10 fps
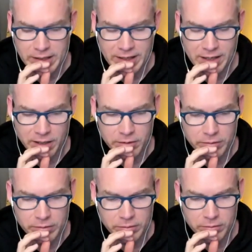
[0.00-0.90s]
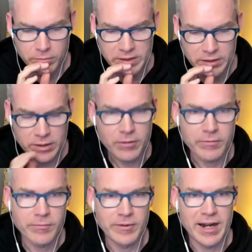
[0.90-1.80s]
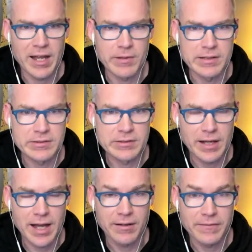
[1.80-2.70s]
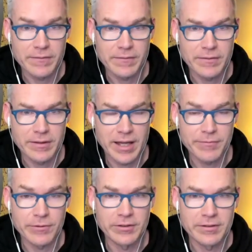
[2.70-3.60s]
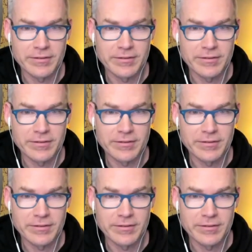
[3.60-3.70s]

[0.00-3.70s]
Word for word: and we can note when that happens ah effort.